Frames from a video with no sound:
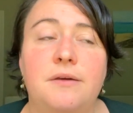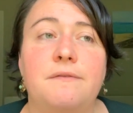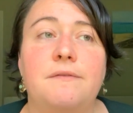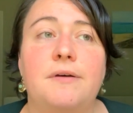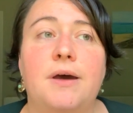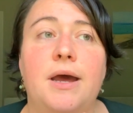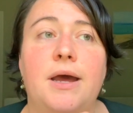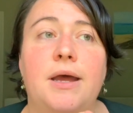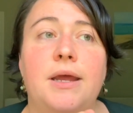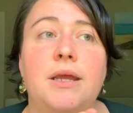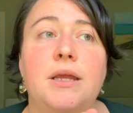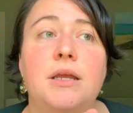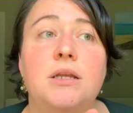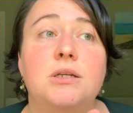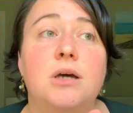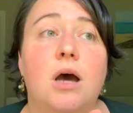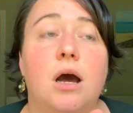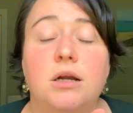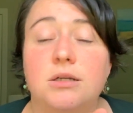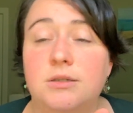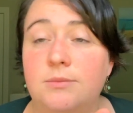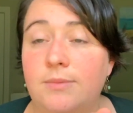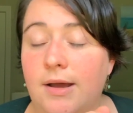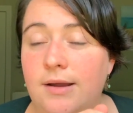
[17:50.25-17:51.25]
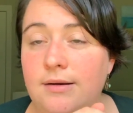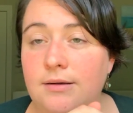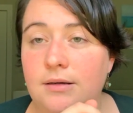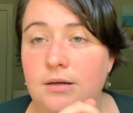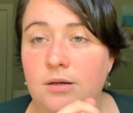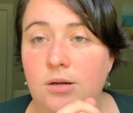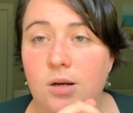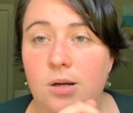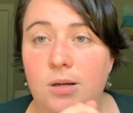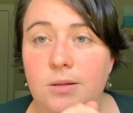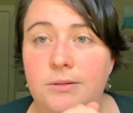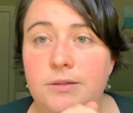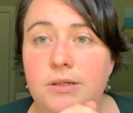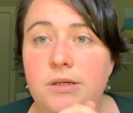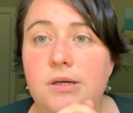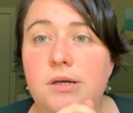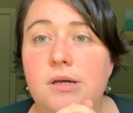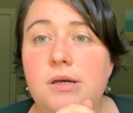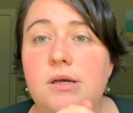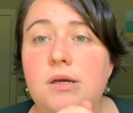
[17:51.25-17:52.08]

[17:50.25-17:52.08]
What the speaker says: if I talked about it at all.